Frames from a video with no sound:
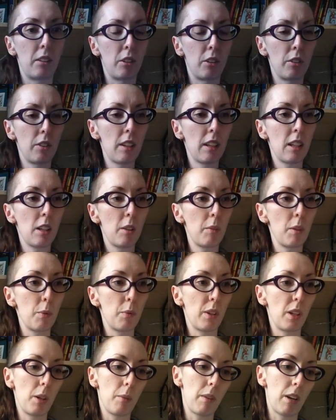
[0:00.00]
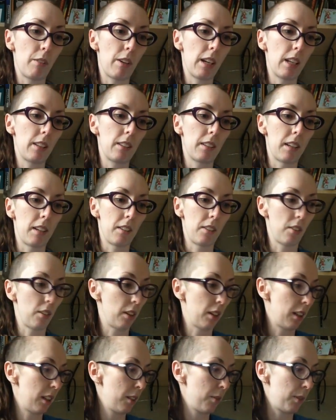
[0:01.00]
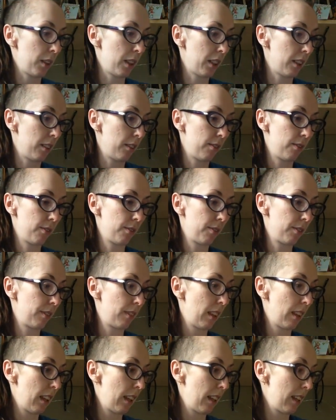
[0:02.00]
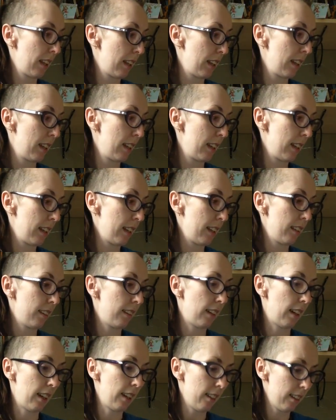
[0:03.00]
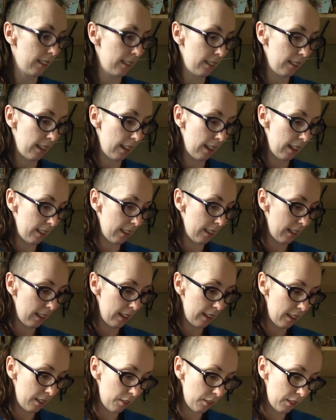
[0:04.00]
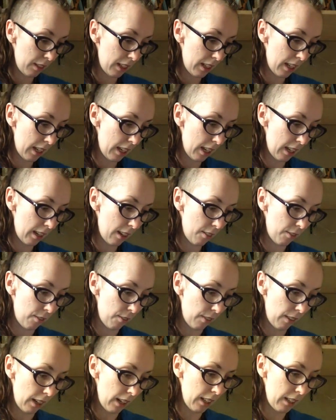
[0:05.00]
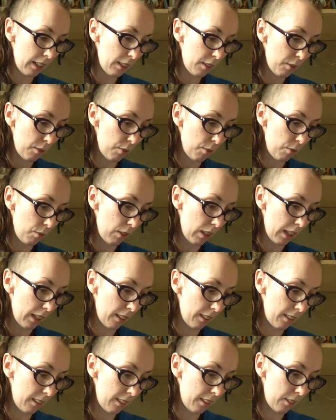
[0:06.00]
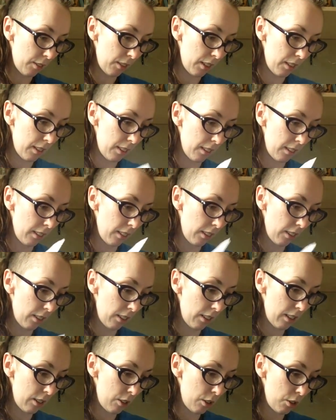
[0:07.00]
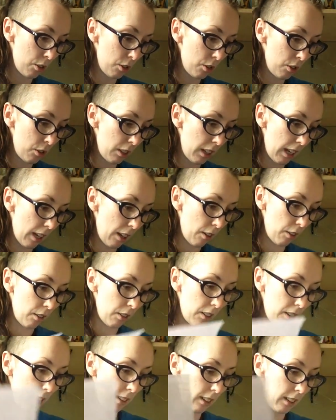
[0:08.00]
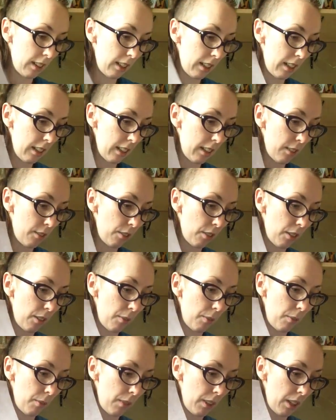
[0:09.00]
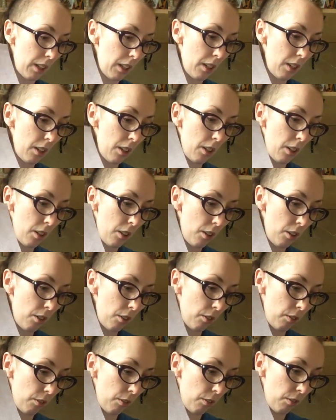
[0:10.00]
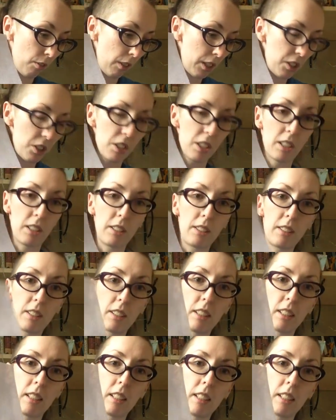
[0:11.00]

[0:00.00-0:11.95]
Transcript: Don't think I'll be putting my wine glass on it, but it's nice. And then we have Violet Mist, which is a 32 count linen from Witchelt.